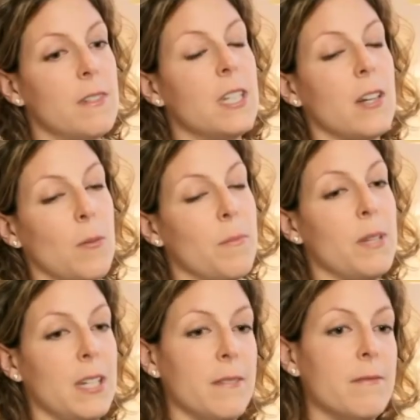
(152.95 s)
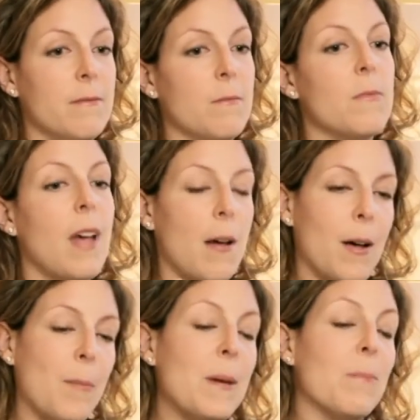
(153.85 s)
you know,
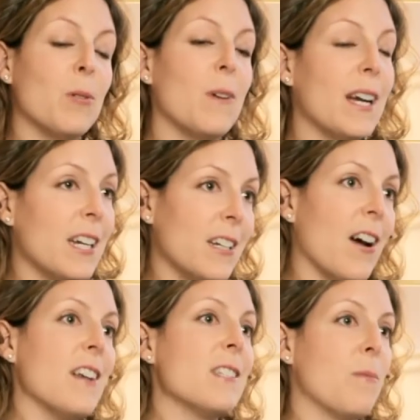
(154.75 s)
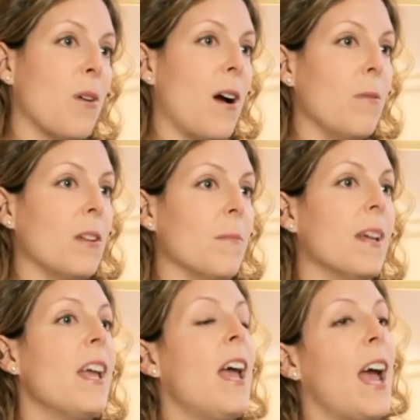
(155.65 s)
help people recognize the problem
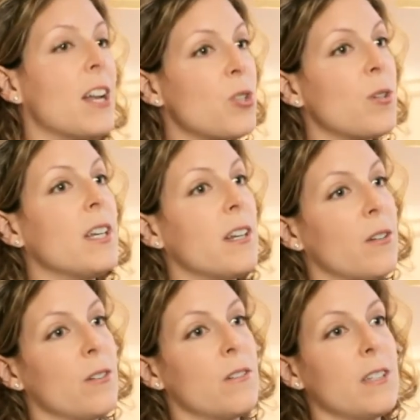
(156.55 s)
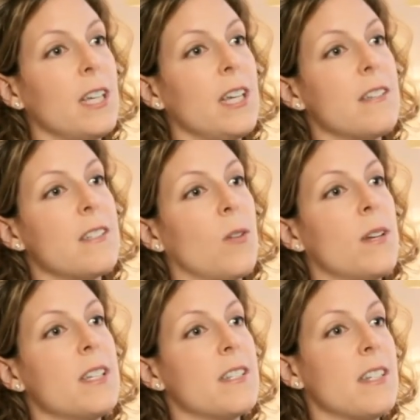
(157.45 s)
and treat it early, so
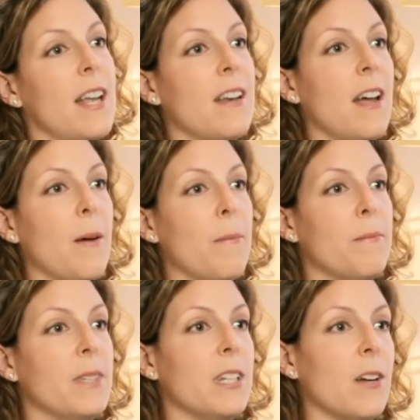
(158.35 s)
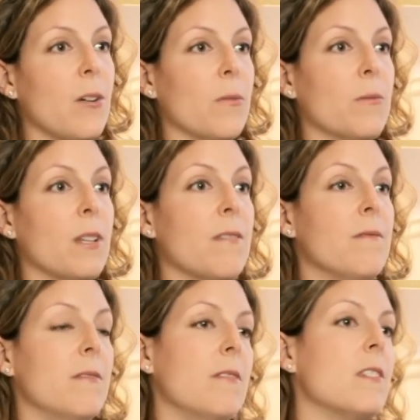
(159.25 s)
it doesn't end up, you know, with,
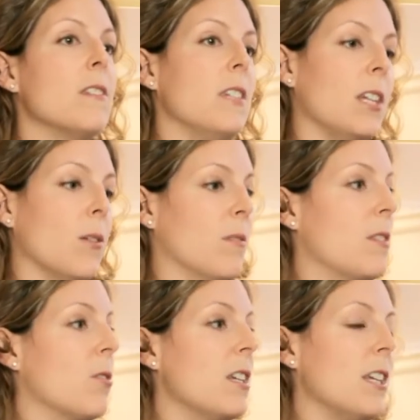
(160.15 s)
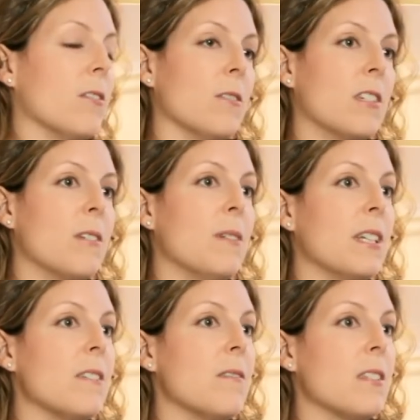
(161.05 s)
you know, 13-year-olds
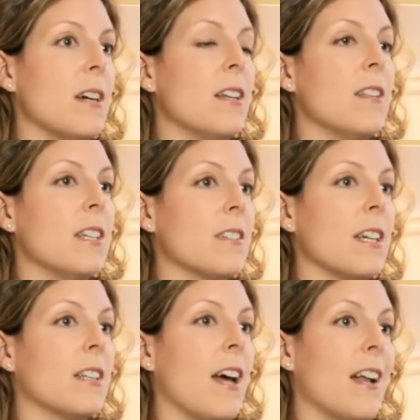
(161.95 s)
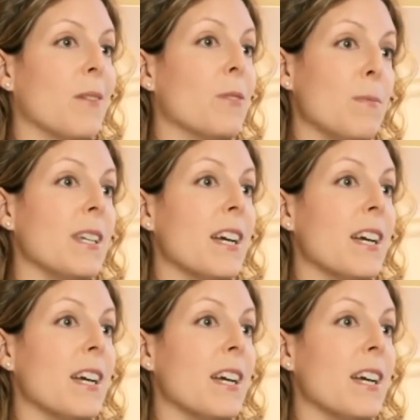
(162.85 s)
committing suicide and things like that, it would be